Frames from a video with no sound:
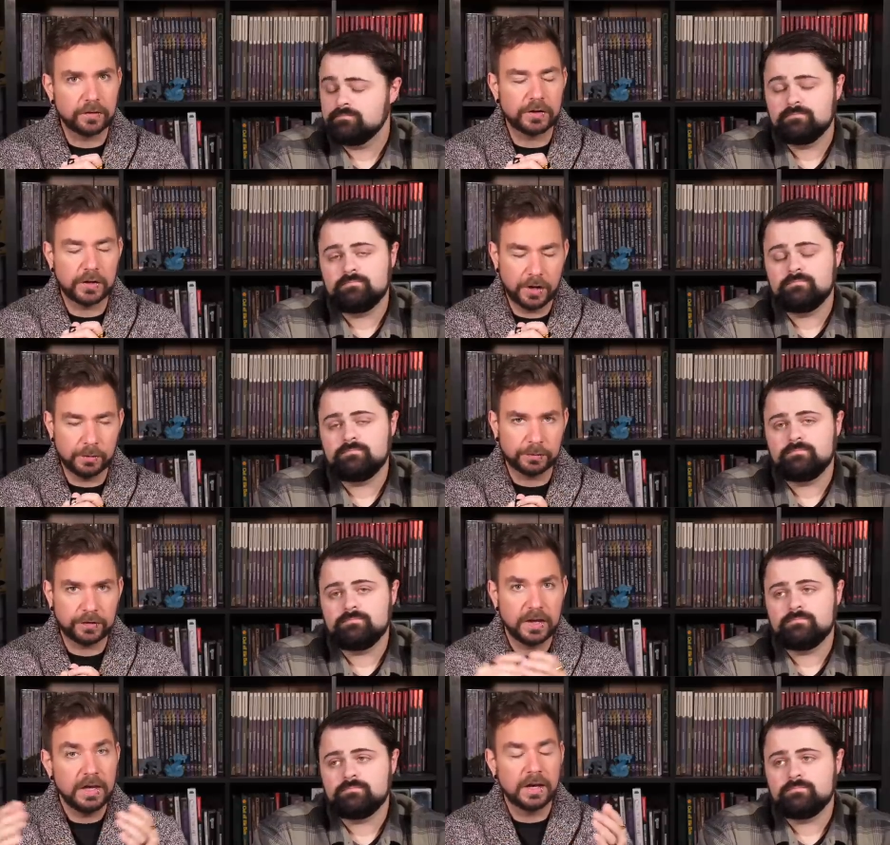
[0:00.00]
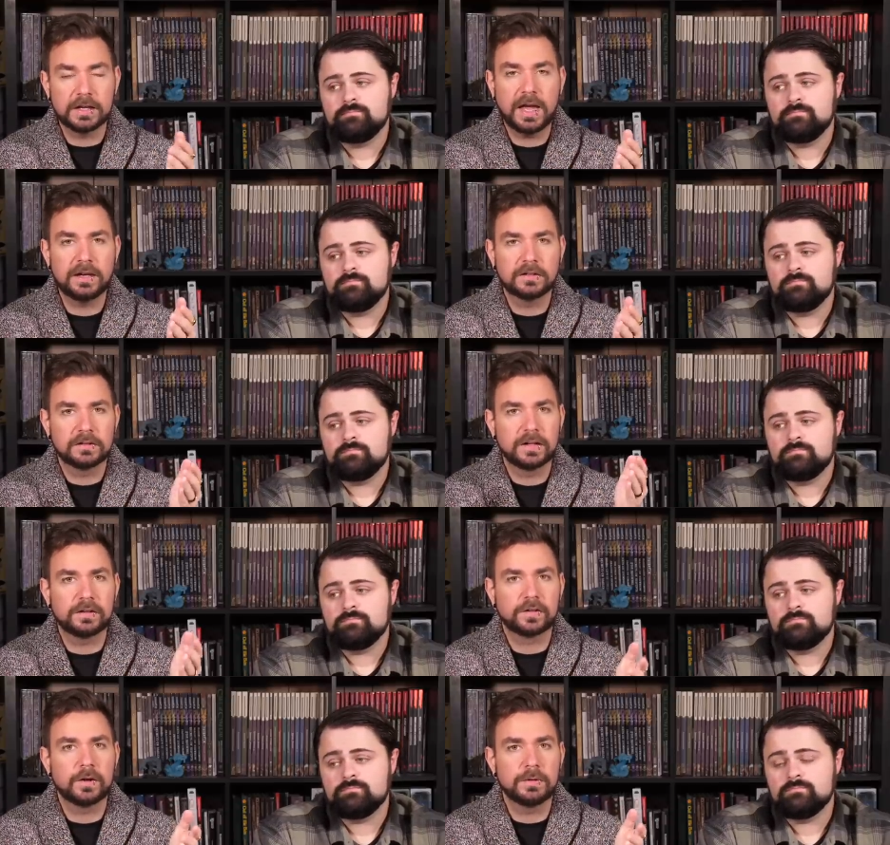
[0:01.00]
Speaker 1: of the Coast. Again, let
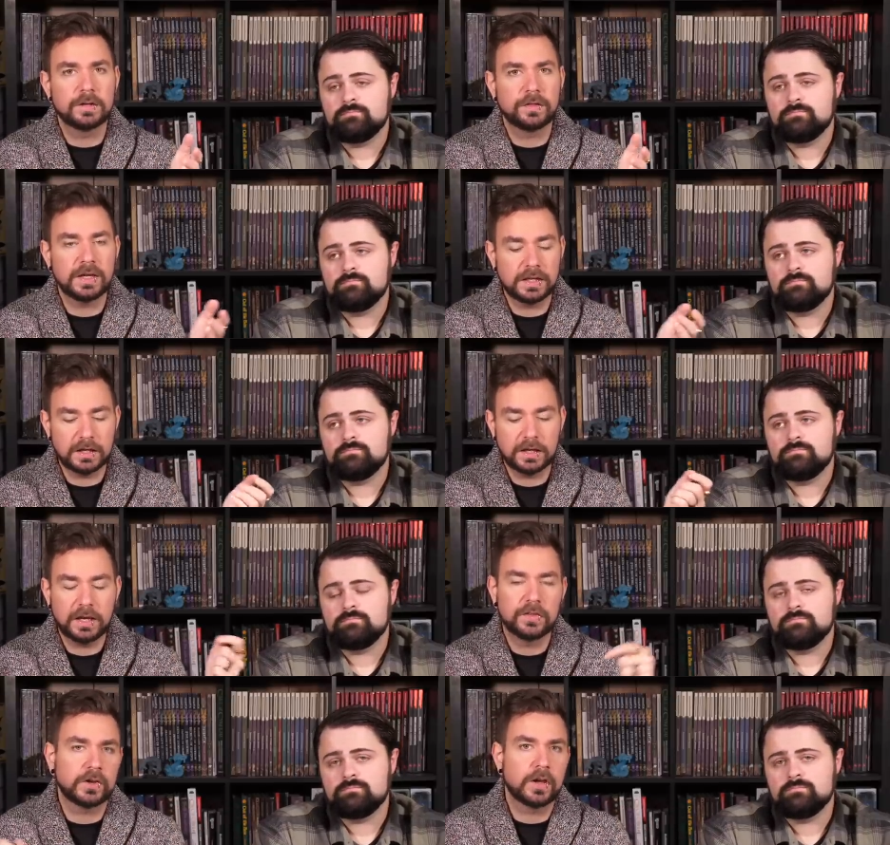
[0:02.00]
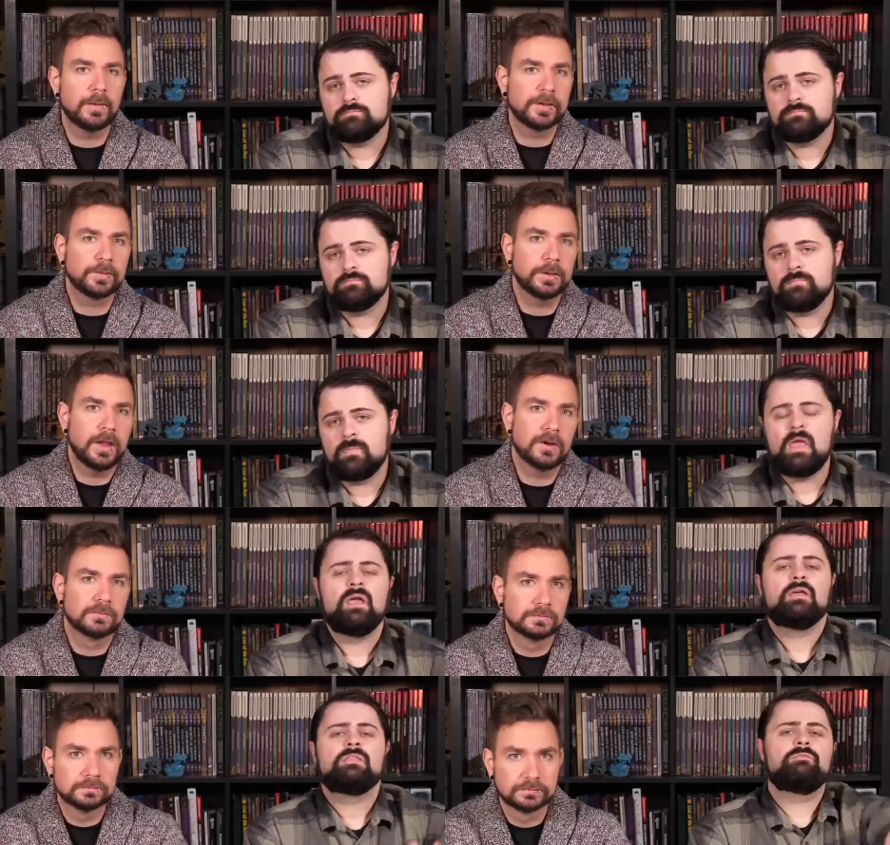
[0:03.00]
us know what you're thinking in the comments below.
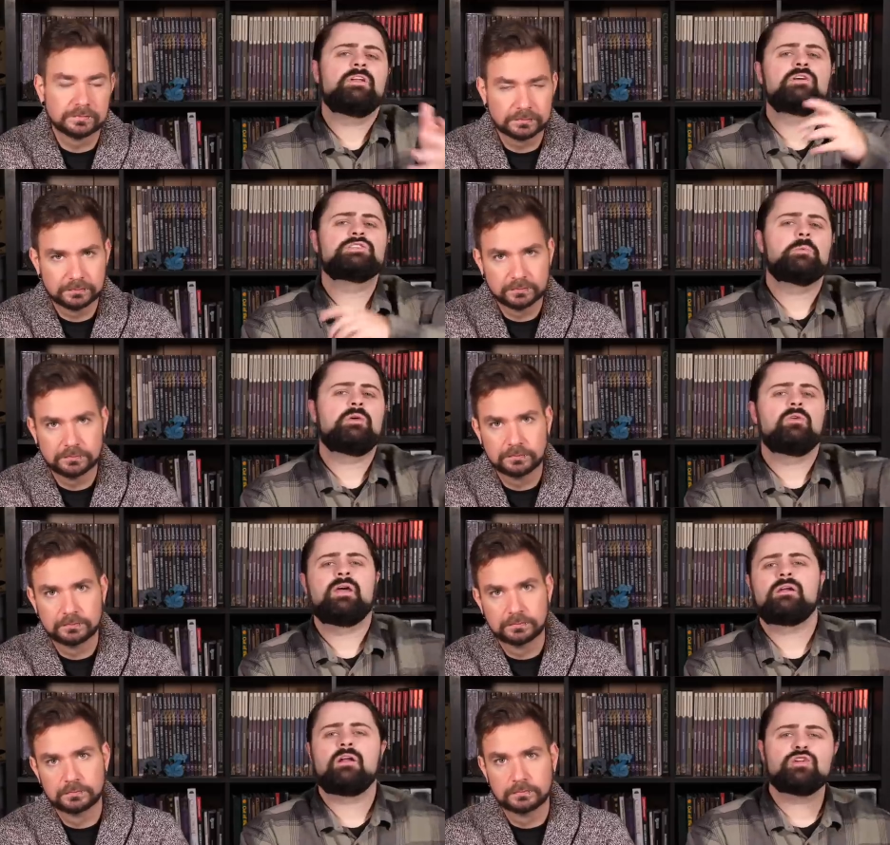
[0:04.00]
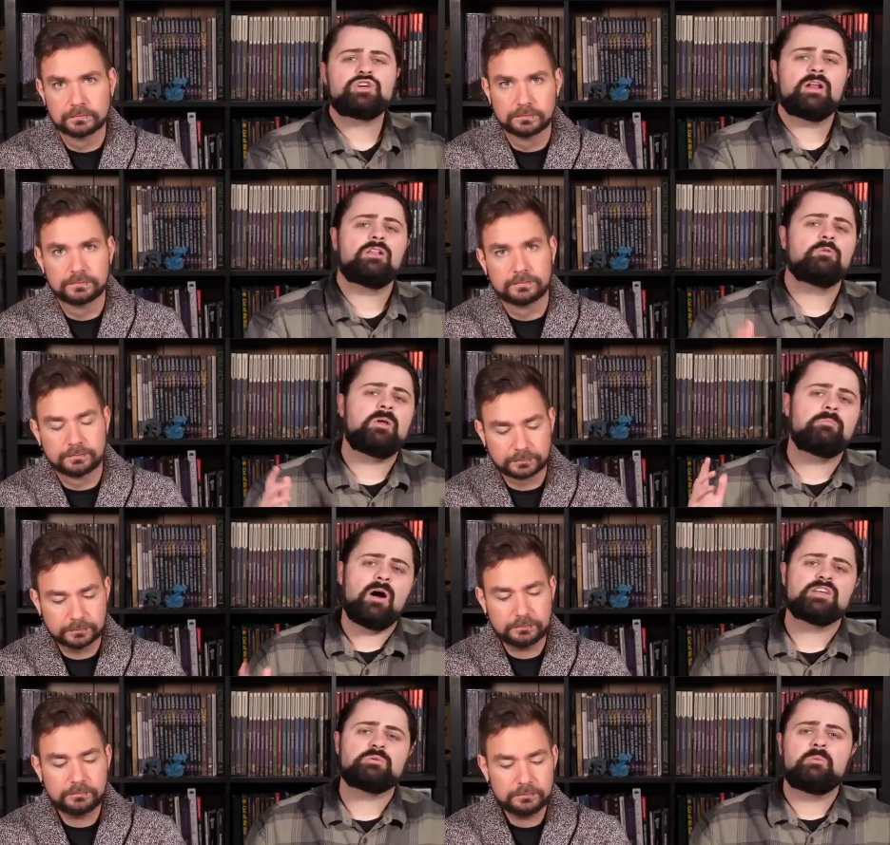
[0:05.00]
Speaker 2: The videos that we create on our channel are made
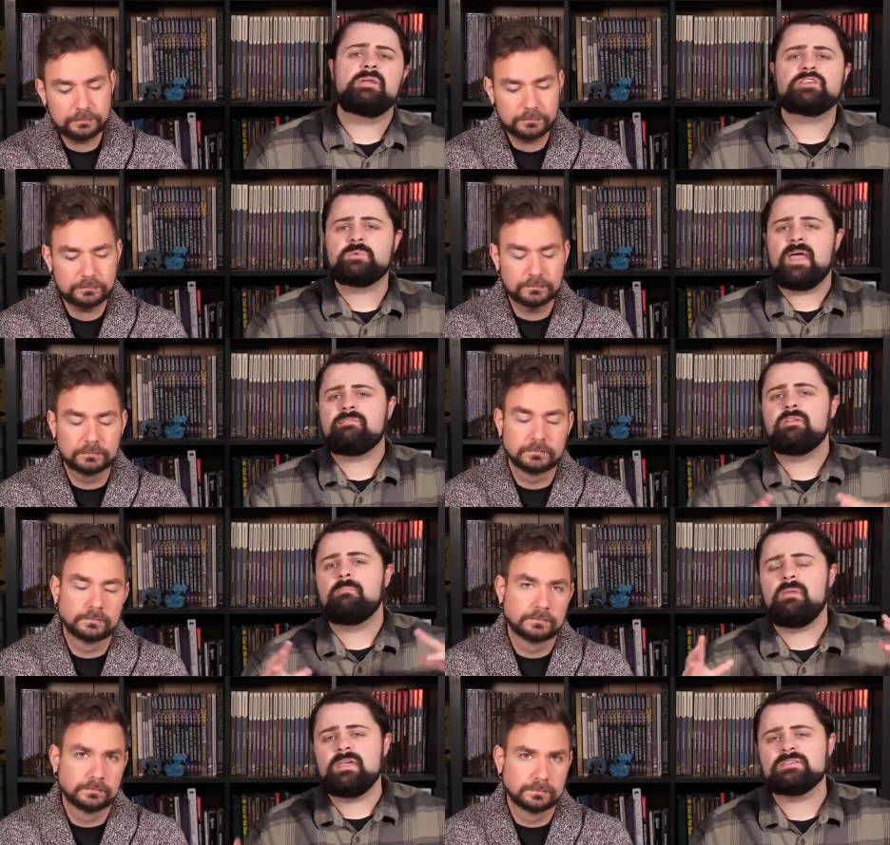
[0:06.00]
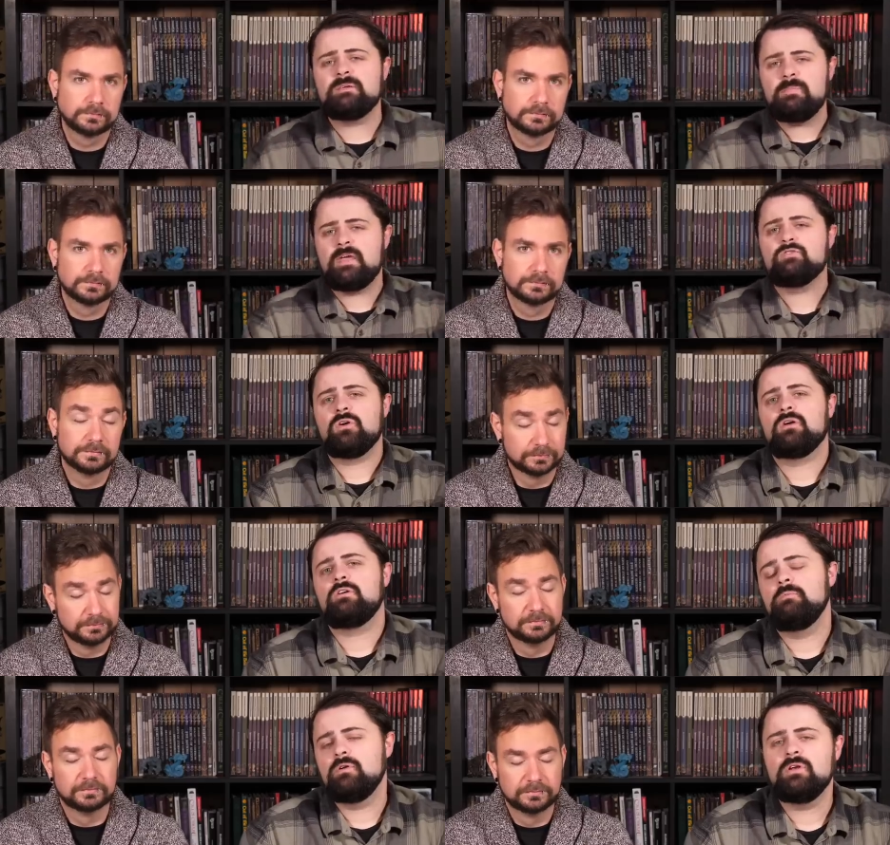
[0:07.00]
possible because we have an amazing Patreon
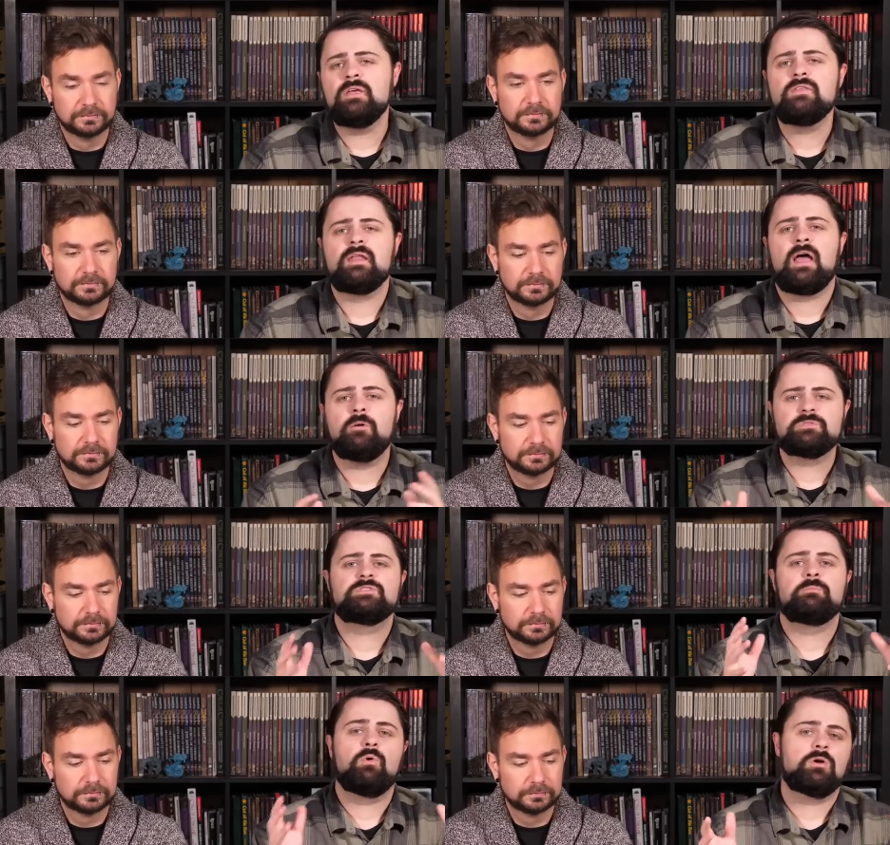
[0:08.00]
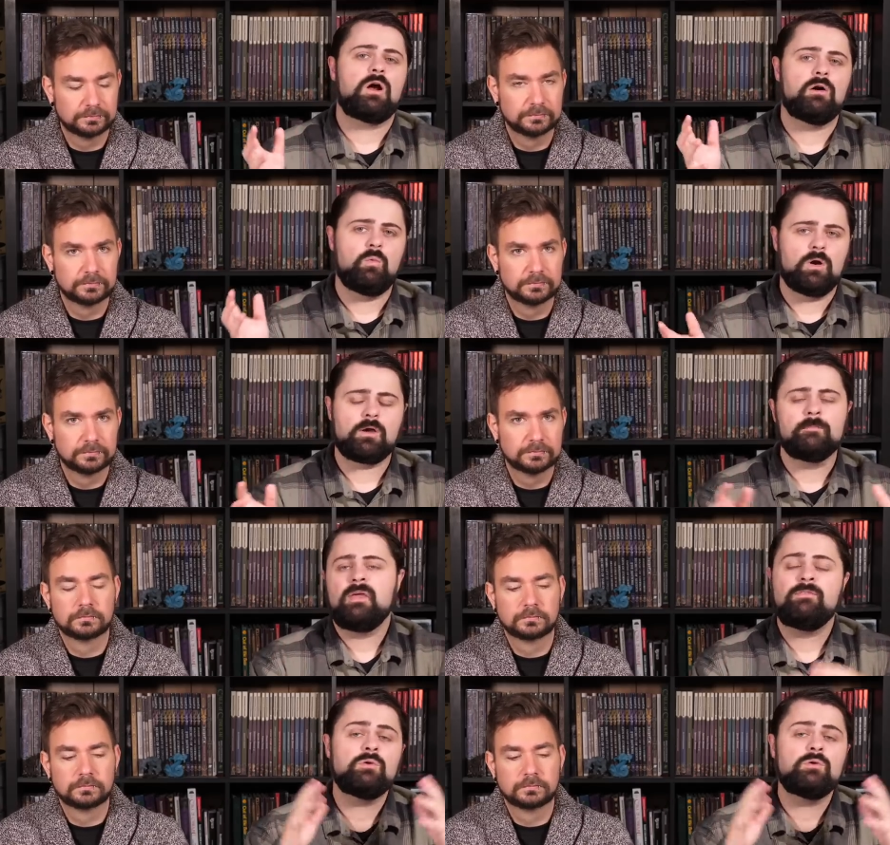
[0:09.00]
community that helps support our work. If